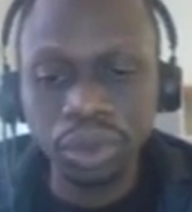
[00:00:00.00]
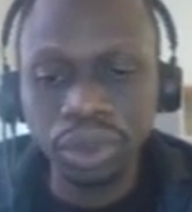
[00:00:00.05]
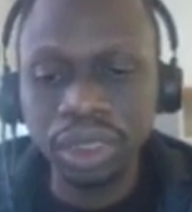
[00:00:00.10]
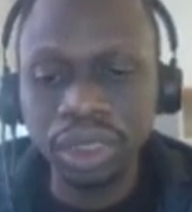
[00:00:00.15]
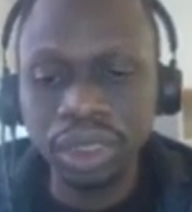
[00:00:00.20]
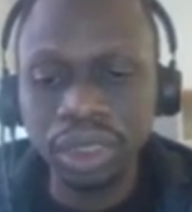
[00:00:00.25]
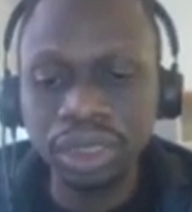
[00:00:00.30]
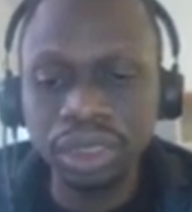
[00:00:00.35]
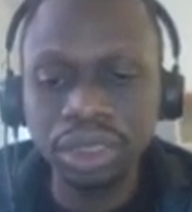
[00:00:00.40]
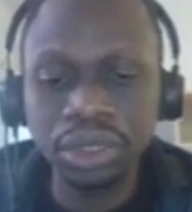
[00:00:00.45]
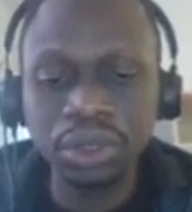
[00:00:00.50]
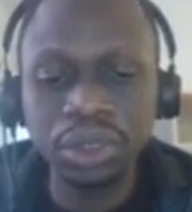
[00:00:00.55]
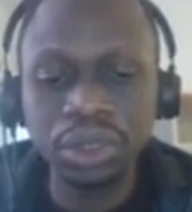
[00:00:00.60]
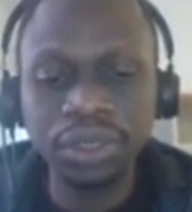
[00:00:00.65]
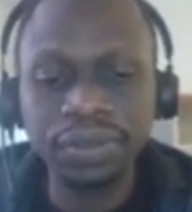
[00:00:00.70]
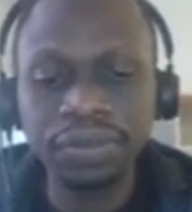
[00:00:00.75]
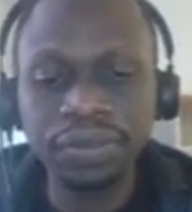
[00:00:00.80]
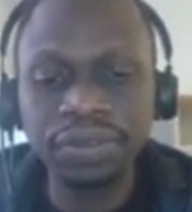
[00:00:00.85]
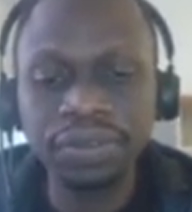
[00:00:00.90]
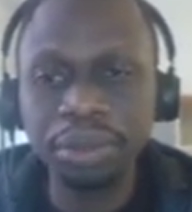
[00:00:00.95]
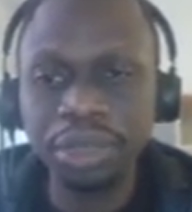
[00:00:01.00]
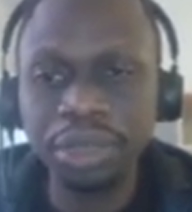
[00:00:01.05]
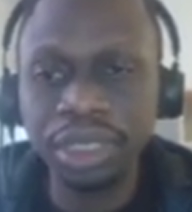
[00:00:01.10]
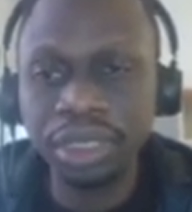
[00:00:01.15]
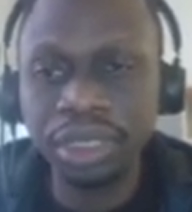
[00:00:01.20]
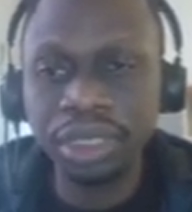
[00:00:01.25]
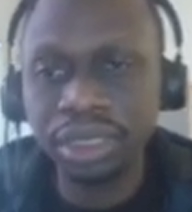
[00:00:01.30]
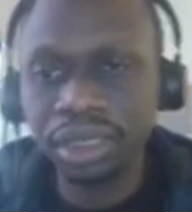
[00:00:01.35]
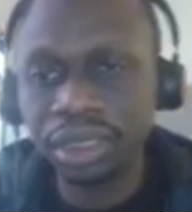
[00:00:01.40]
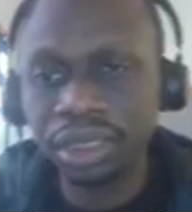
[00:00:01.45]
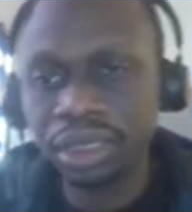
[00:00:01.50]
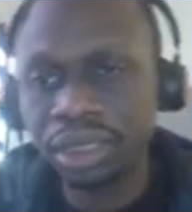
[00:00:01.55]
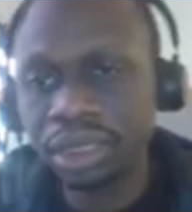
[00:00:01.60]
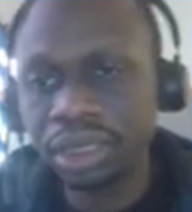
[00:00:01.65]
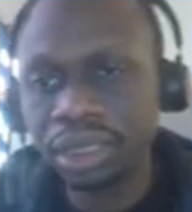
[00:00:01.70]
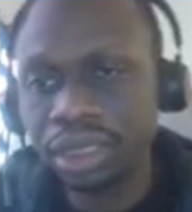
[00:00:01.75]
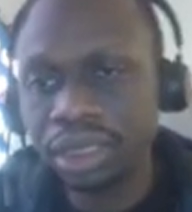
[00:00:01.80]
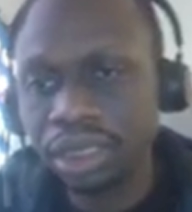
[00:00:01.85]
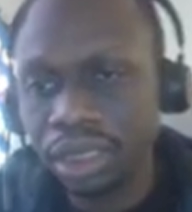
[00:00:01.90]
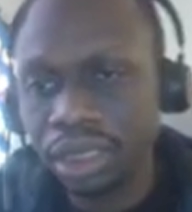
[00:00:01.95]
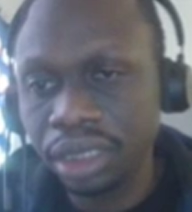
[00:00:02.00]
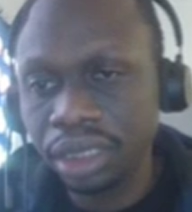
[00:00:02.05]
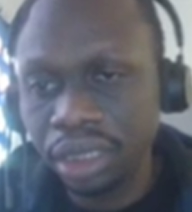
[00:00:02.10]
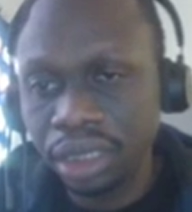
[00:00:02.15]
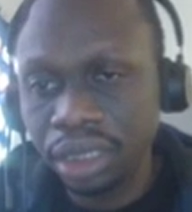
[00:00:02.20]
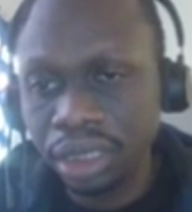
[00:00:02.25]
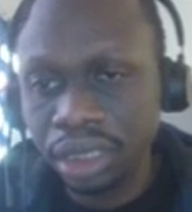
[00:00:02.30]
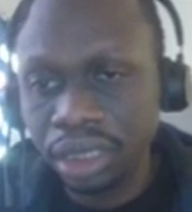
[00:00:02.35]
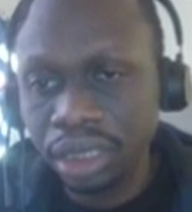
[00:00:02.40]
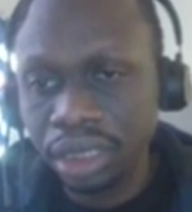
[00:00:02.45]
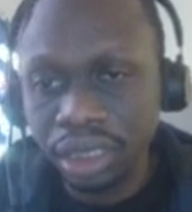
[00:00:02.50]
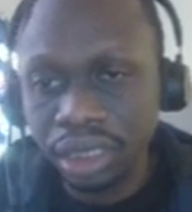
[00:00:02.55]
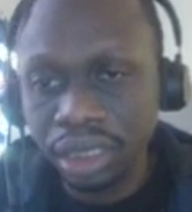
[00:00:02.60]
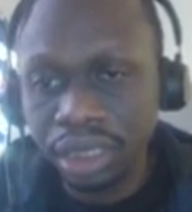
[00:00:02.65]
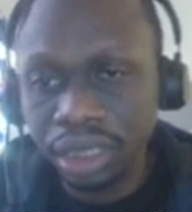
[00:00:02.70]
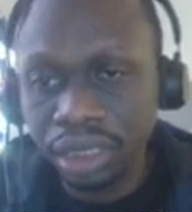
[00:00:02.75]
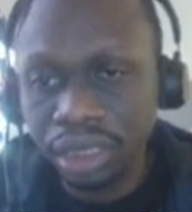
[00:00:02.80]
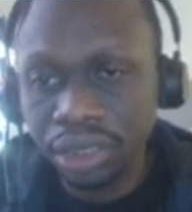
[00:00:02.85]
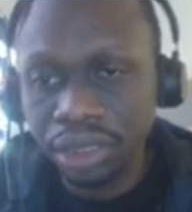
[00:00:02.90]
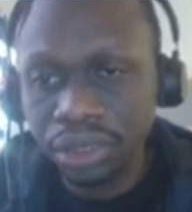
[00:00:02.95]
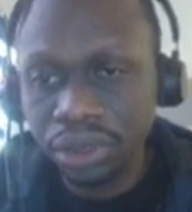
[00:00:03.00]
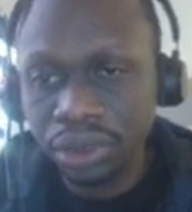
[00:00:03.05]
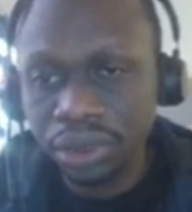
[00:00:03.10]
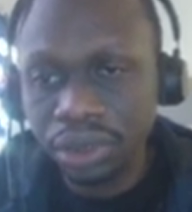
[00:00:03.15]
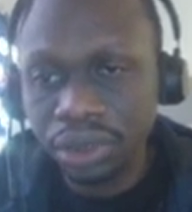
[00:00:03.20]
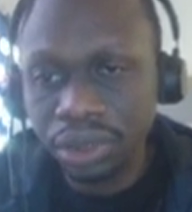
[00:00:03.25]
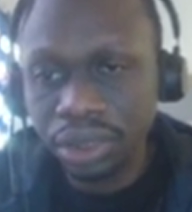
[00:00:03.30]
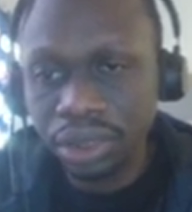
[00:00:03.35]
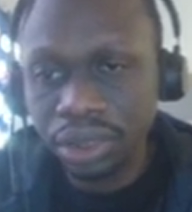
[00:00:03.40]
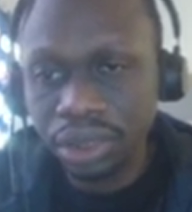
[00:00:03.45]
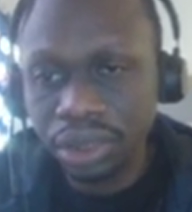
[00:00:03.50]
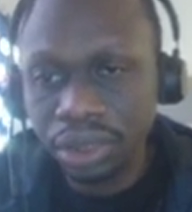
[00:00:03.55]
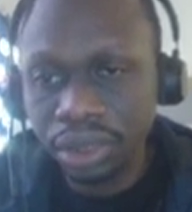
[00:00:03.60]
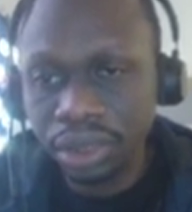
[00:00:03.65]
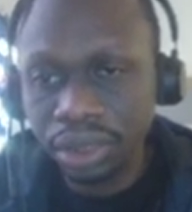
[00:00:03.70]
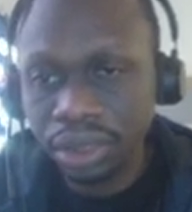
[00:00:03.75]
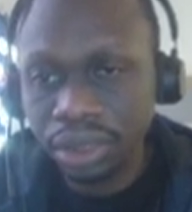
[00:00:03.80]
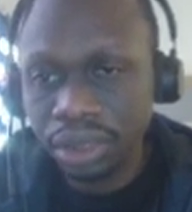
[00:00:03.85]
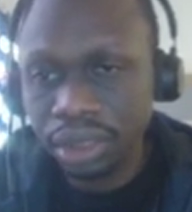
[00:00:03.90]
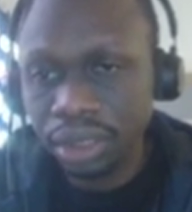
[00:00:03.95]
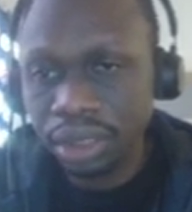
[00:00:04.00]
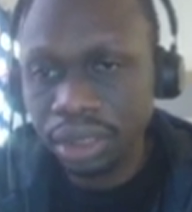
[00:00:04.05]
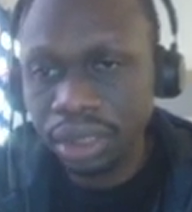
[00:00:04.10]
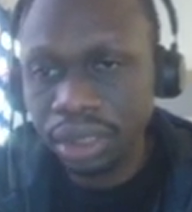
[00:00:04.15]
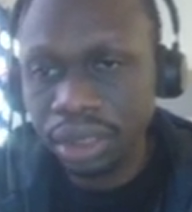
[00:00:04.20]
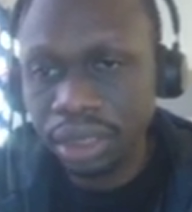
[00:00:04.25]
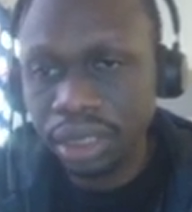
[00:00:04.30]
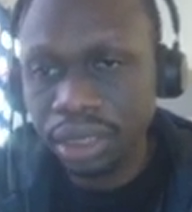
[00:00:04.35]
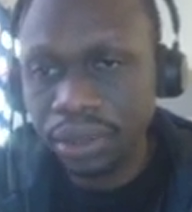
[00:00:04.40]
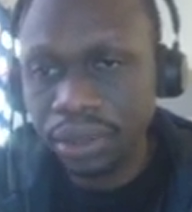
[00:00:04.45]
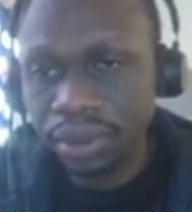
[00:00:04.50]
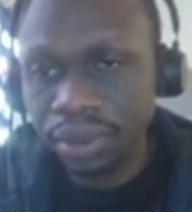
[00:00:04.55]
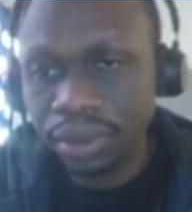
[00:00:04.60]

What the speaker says: Let's use Femi. Let's use hello.